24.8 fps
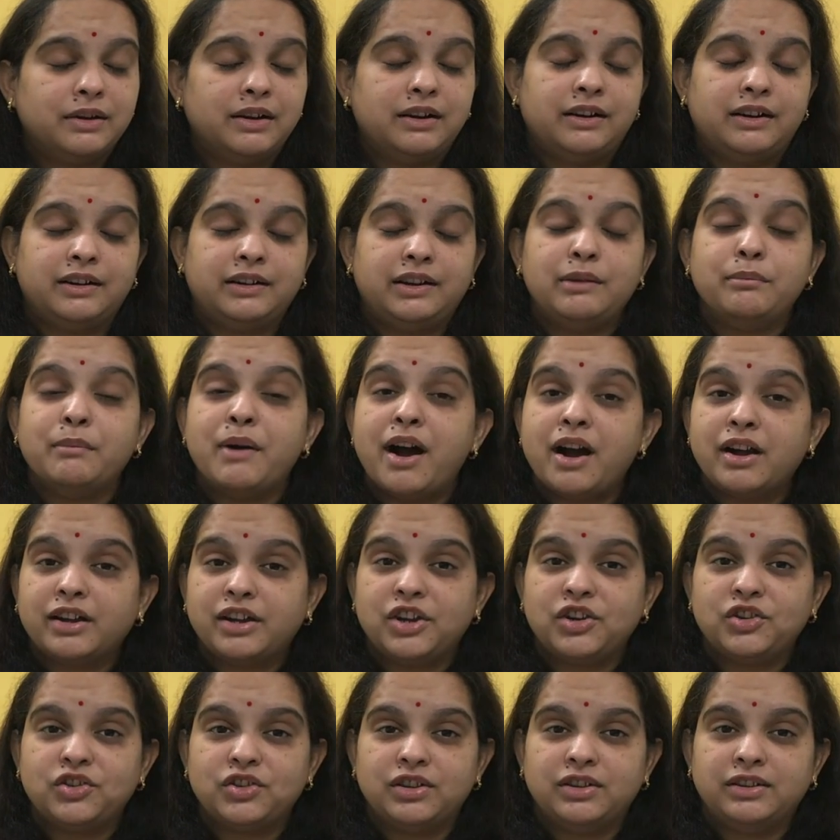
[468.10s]

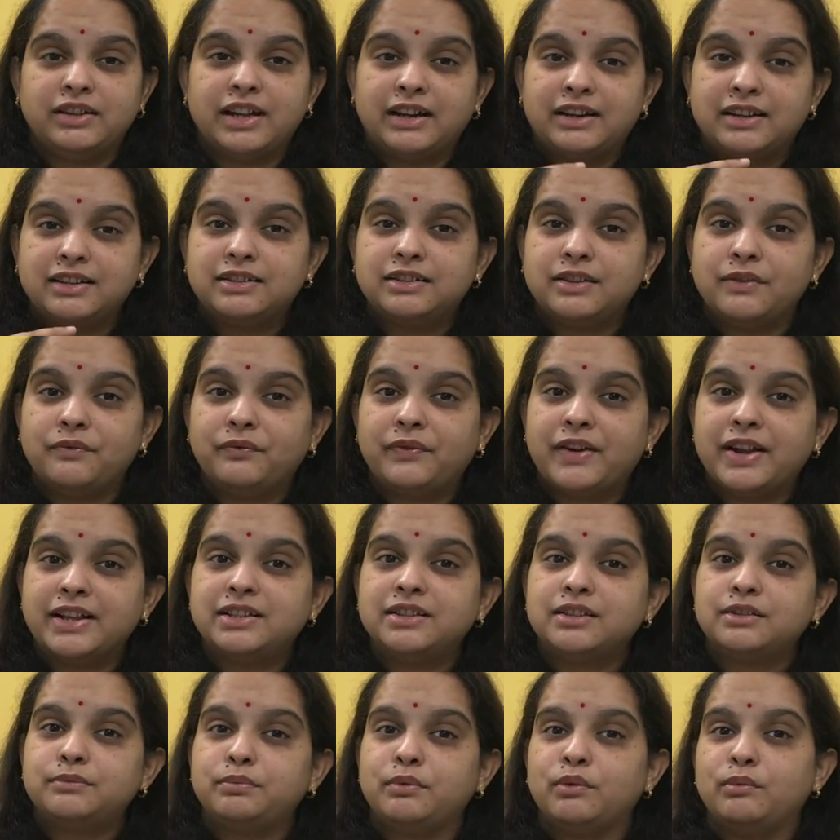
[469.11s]
demarcation, that is
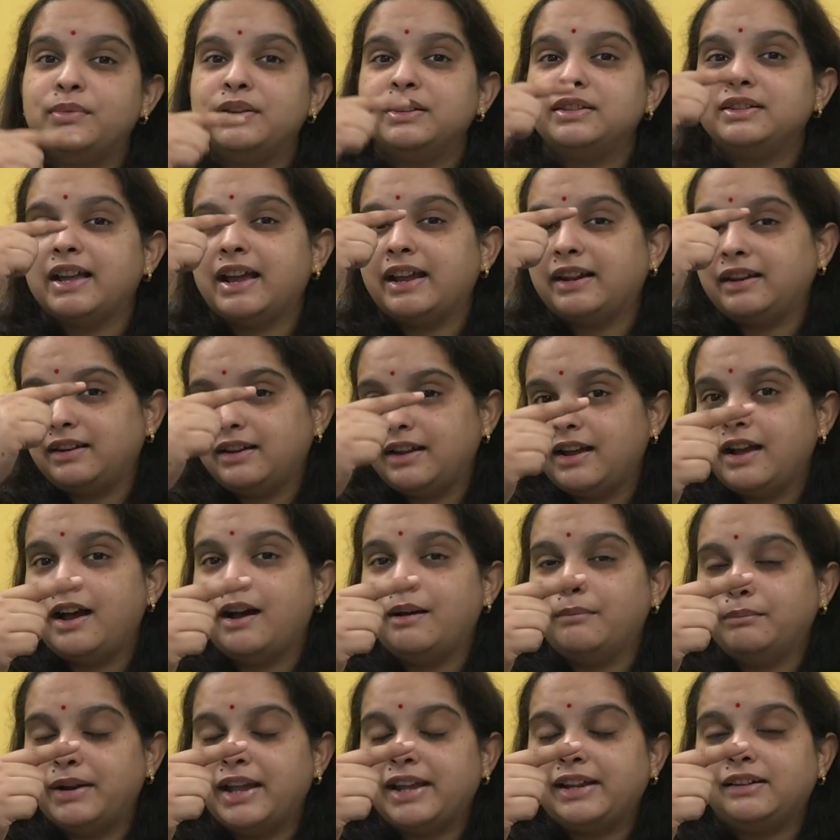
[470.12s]
symphysis pubis and
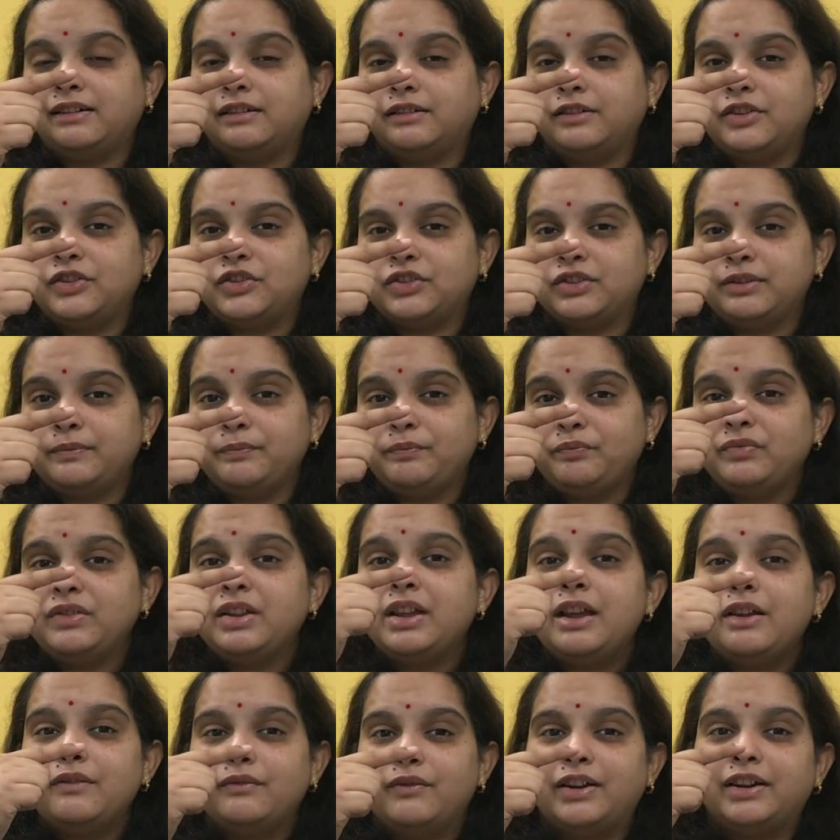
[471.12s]
umbilical region,
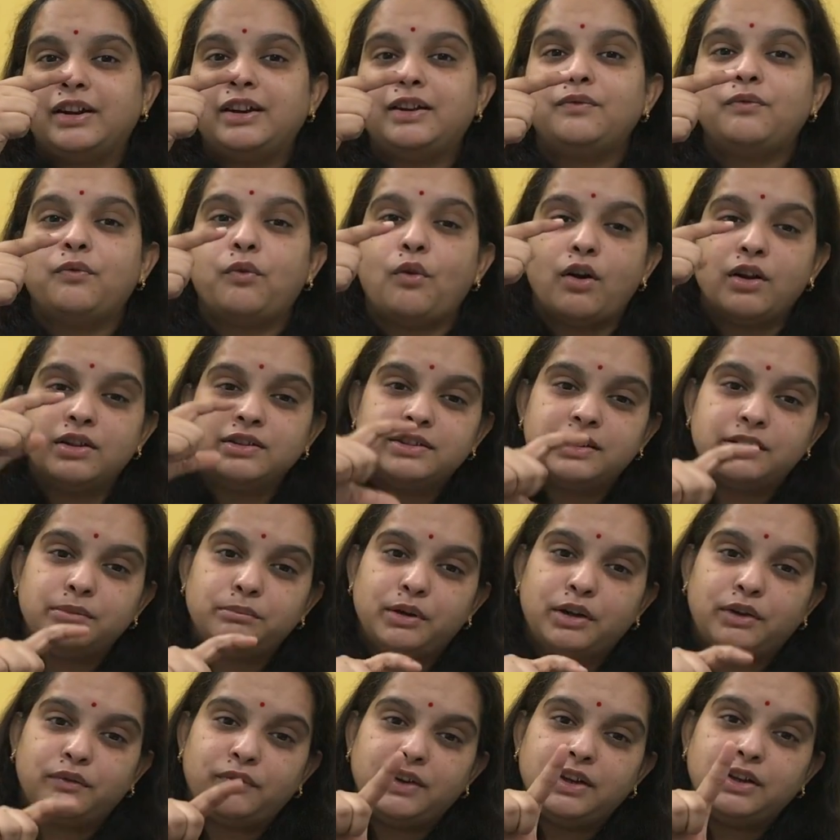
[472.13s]
when it falls
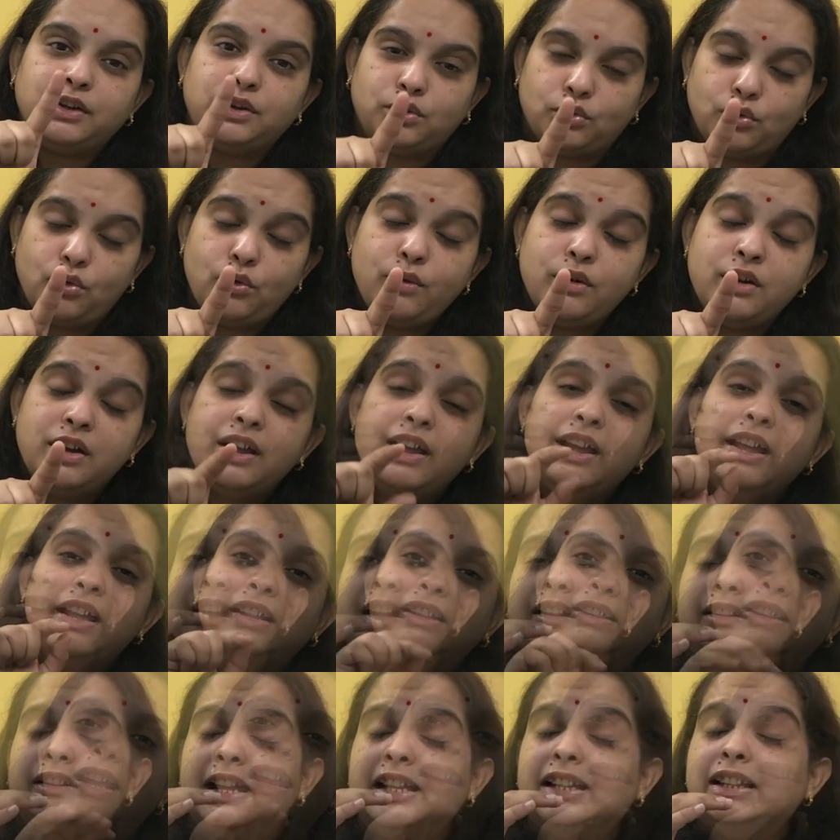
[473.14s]
in between two,
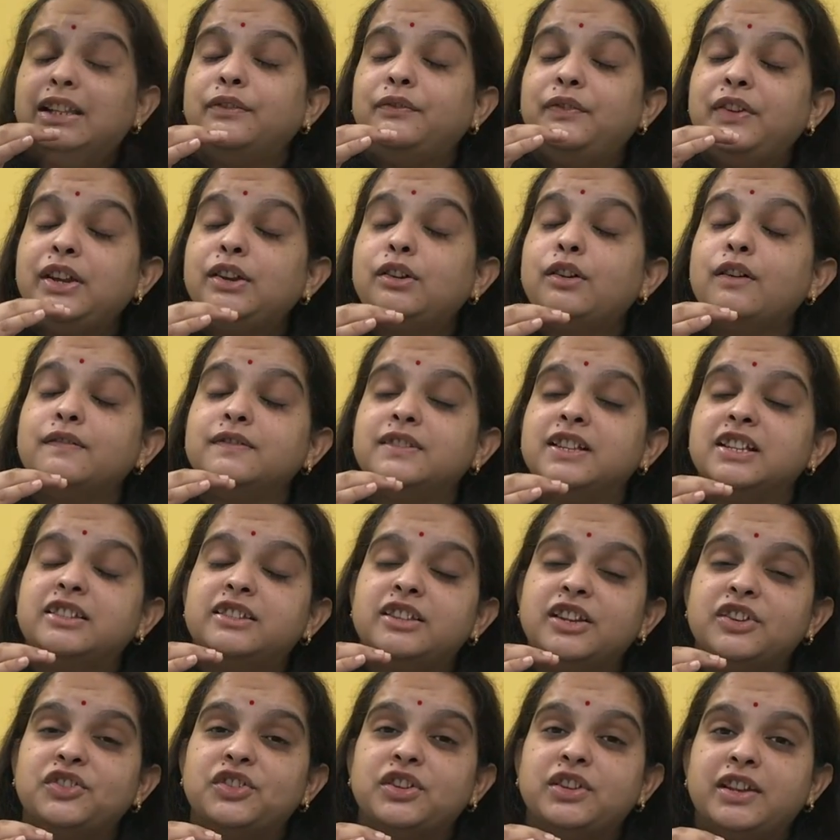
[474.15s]
then the week of
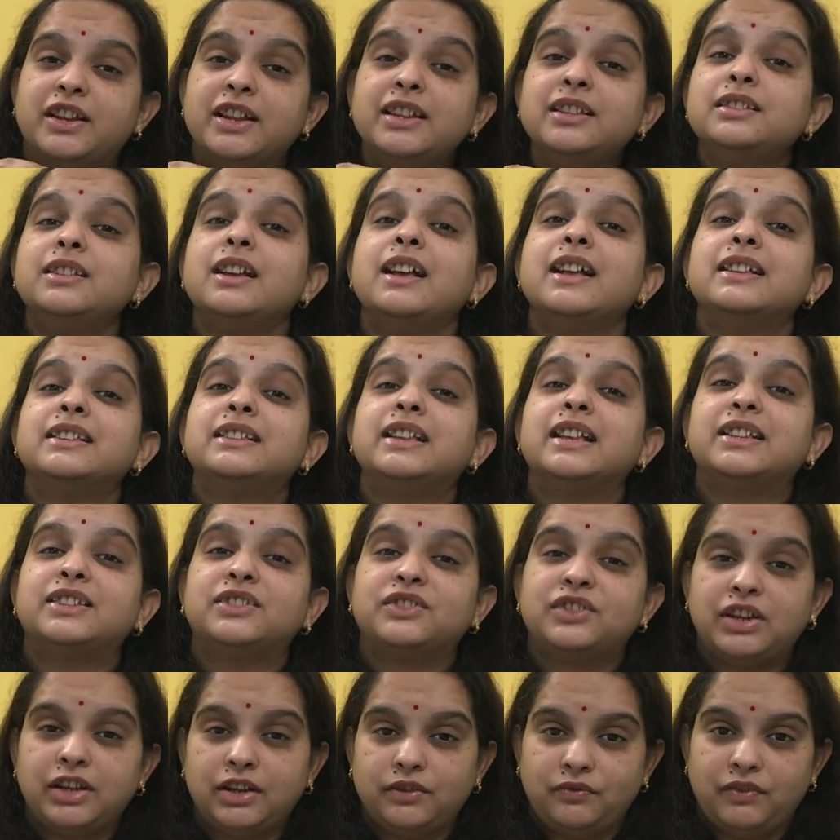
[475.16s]
gestation is
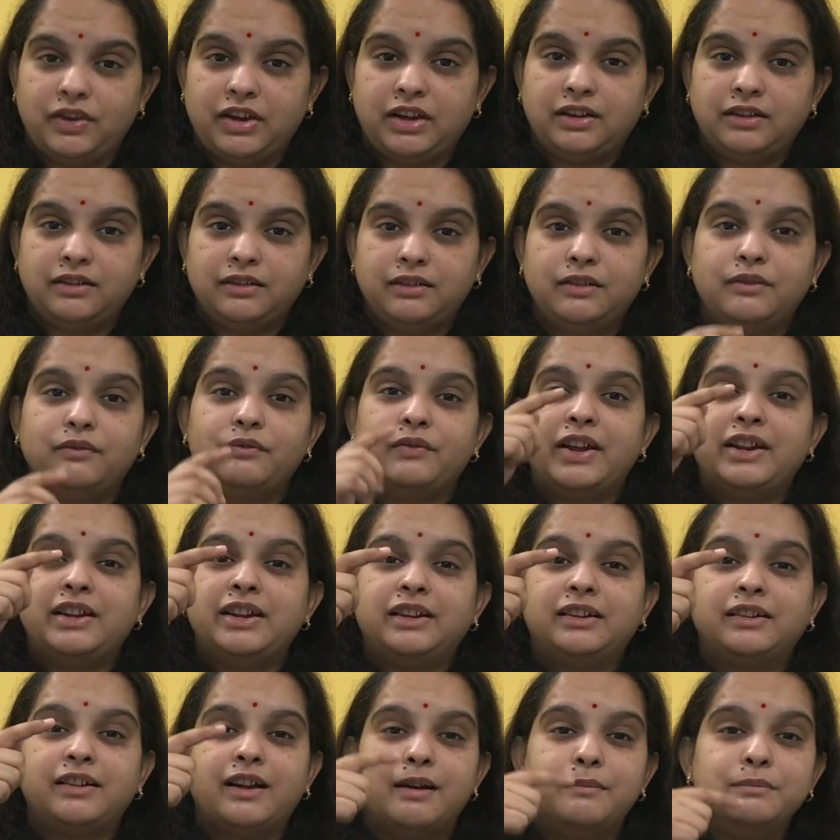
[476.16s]
16 week when
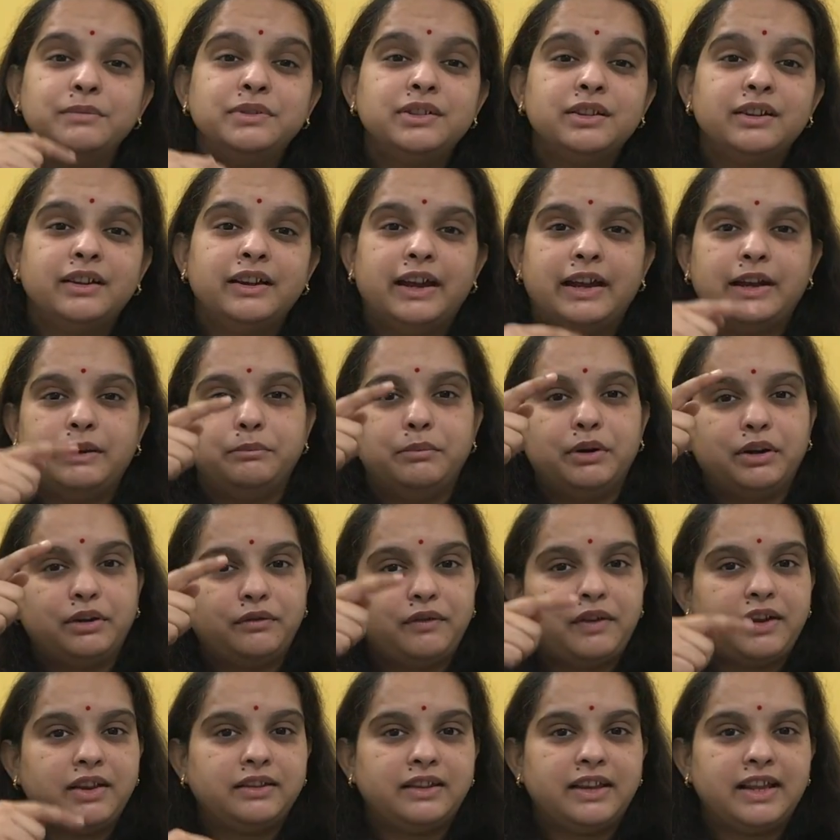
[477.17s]
it comes in
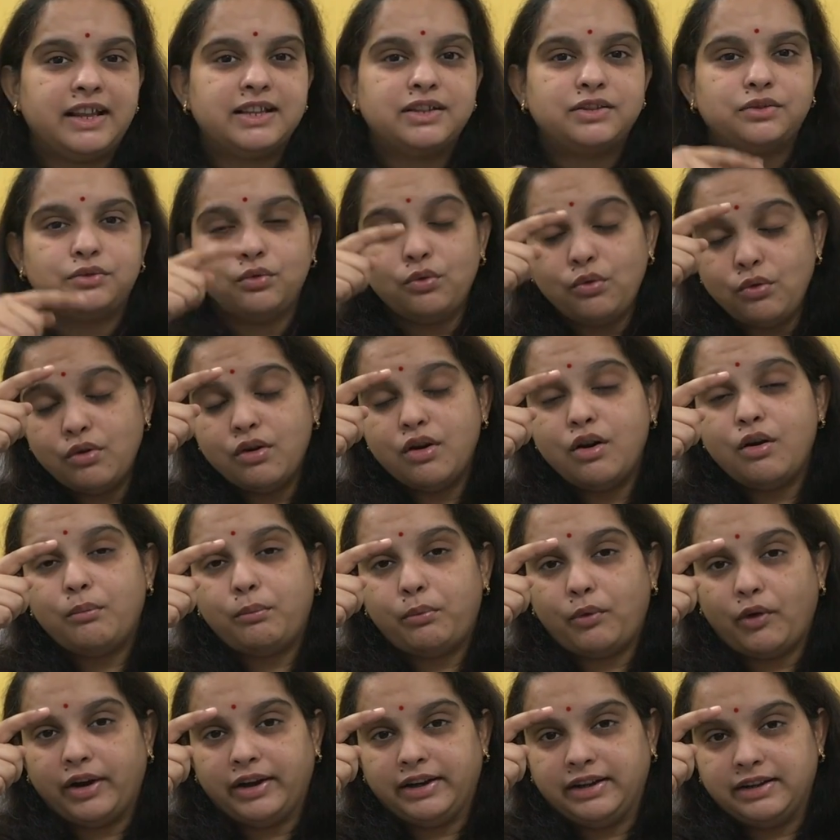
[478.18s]
between these two
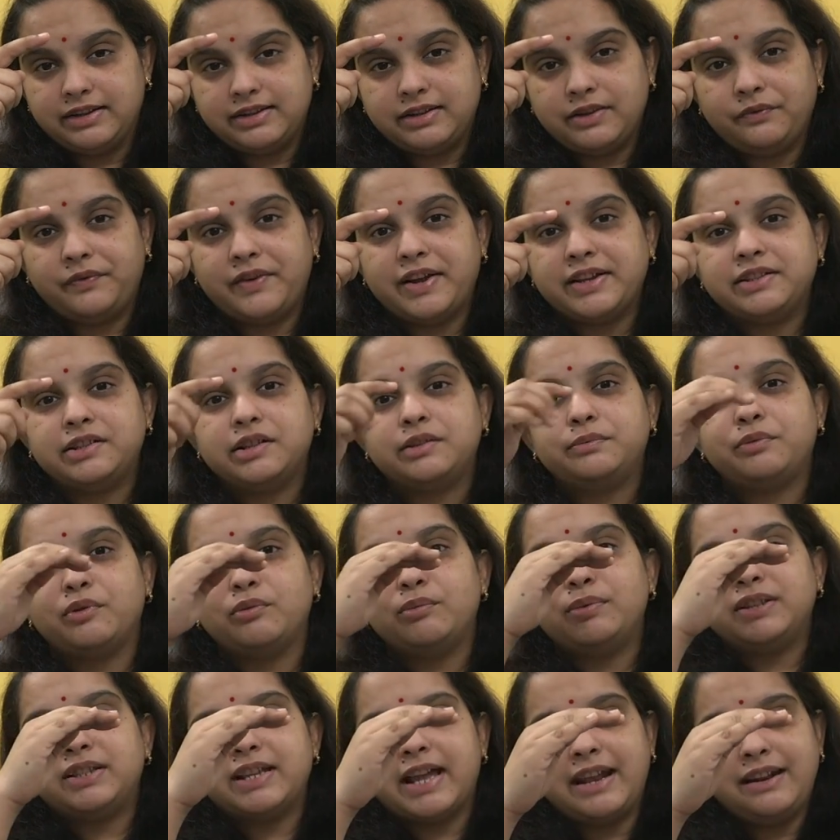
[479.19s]
points, symphysis
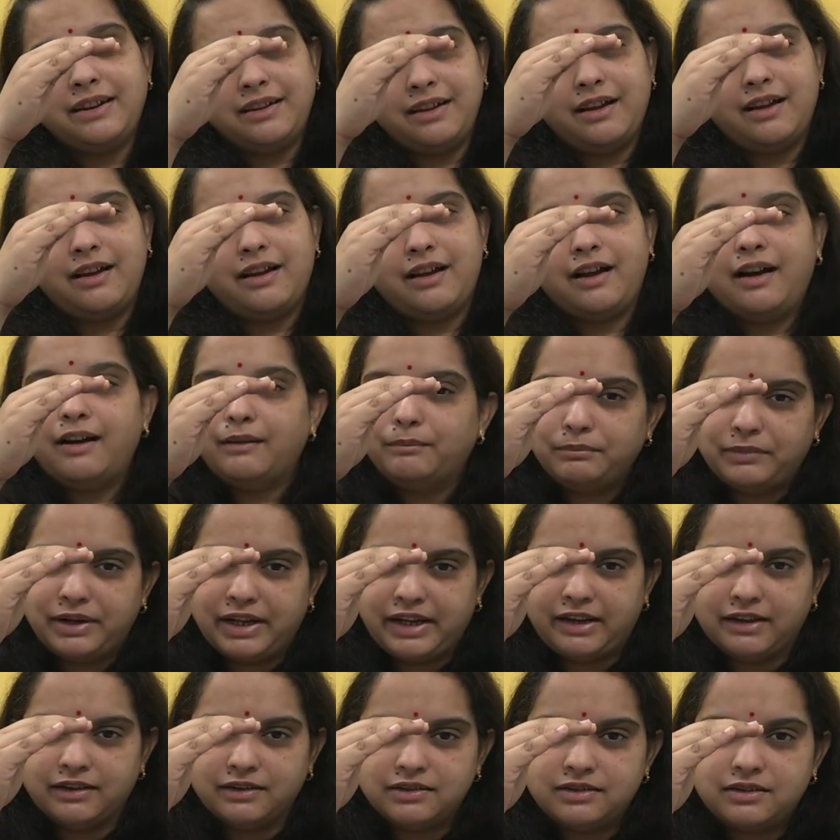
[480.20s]
pubis and
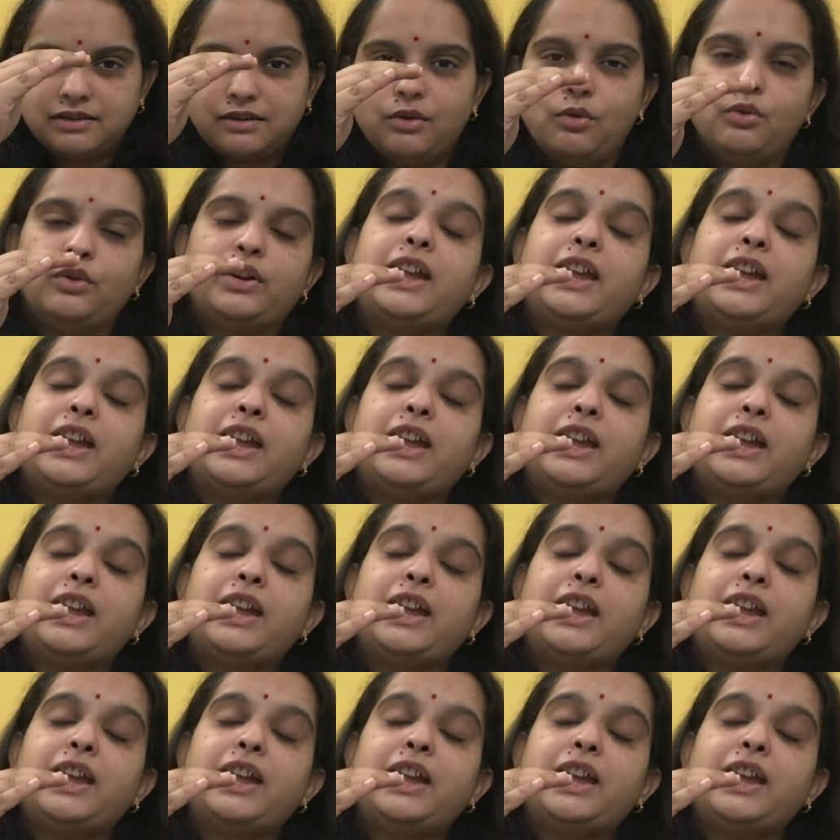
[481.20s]
umbilicus.